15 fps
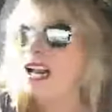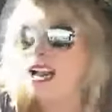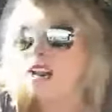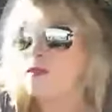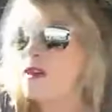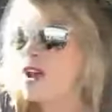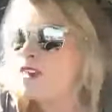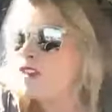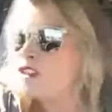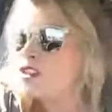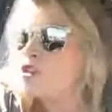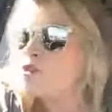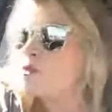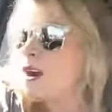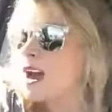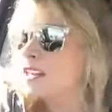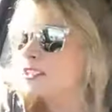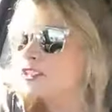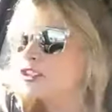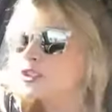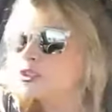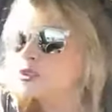and whether you
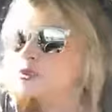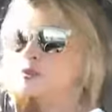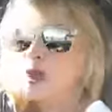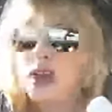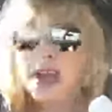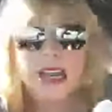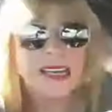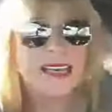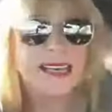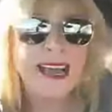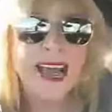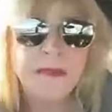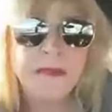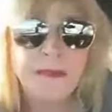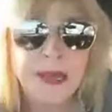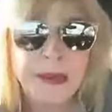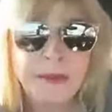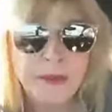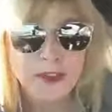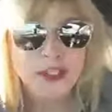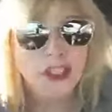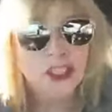want to get
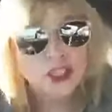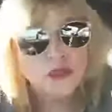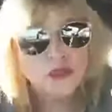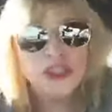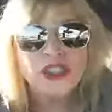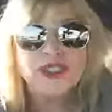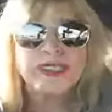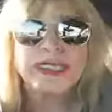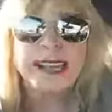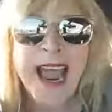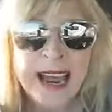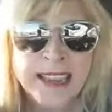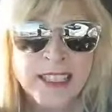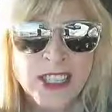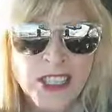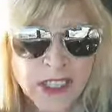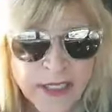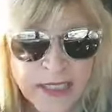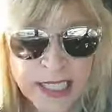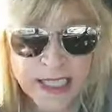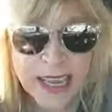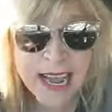people to use your tax
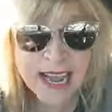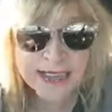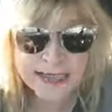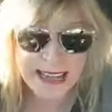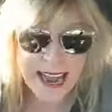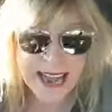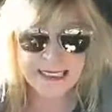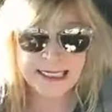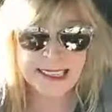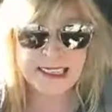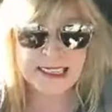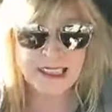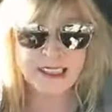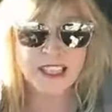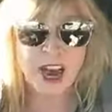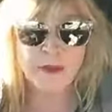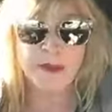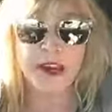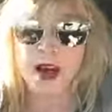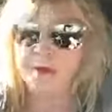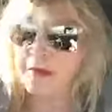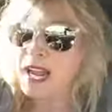service. Tax season is
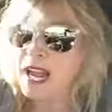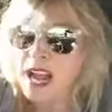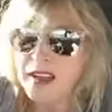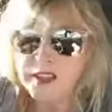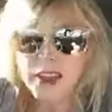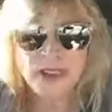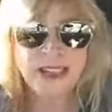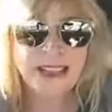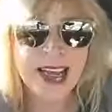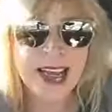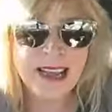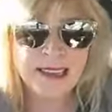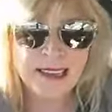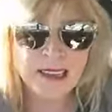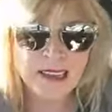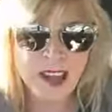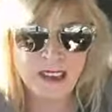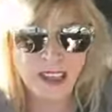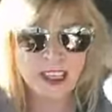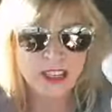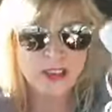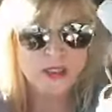coming up. If you're a tax
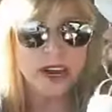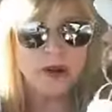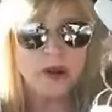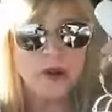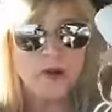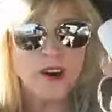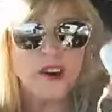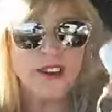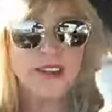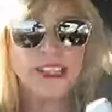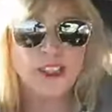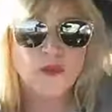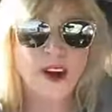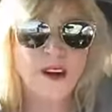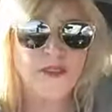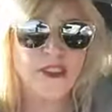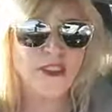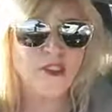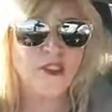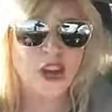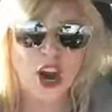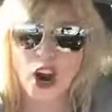consultant, you carry one of these wherever
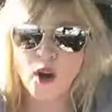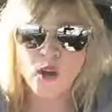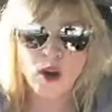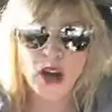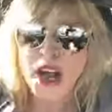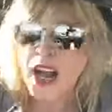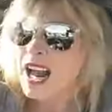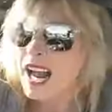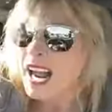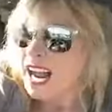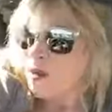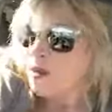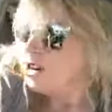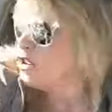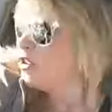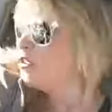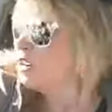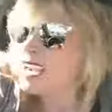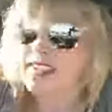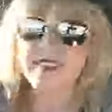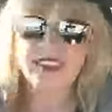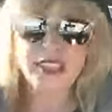you go. When you're
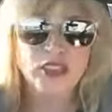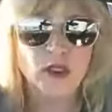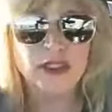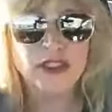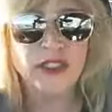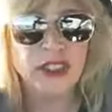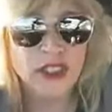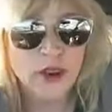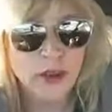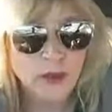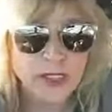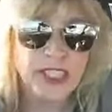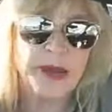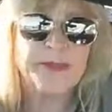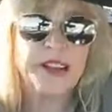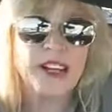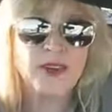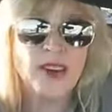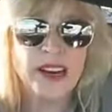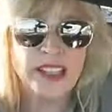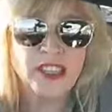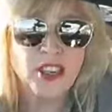in this grocery store, which I'm getting
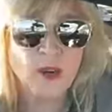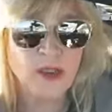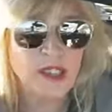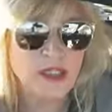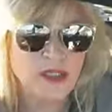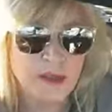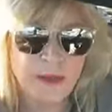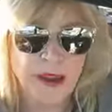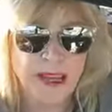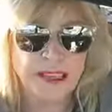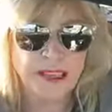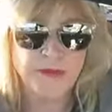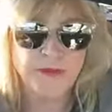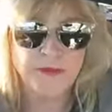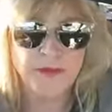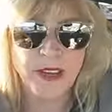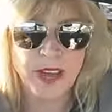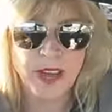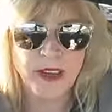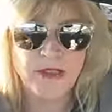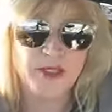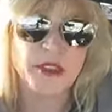ready to go into to buy some
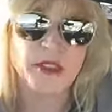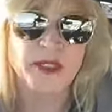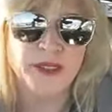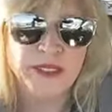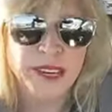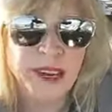fruit